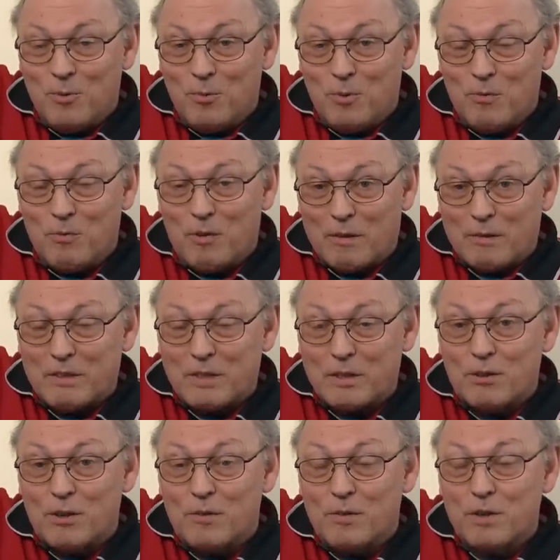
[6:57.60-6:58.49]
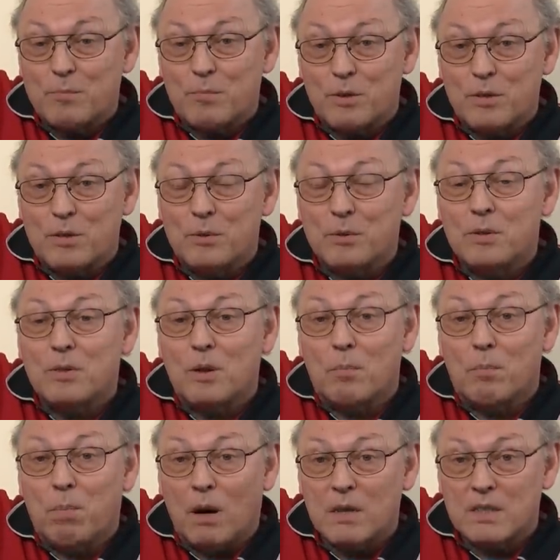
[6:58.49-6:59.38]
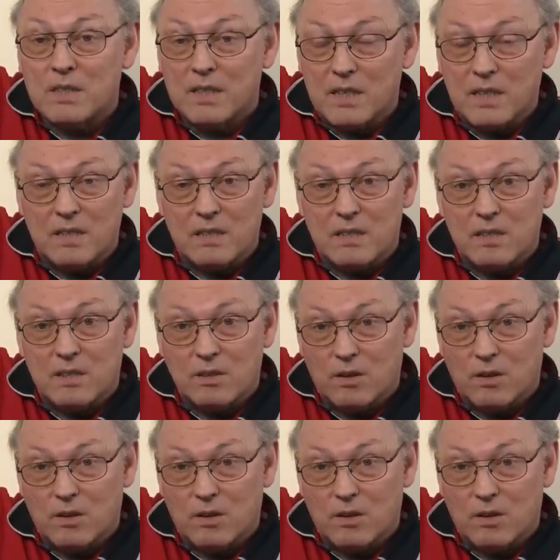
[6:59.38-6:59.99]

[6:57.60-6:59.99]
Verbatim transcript: Woodford Reserve is produced on pot stills,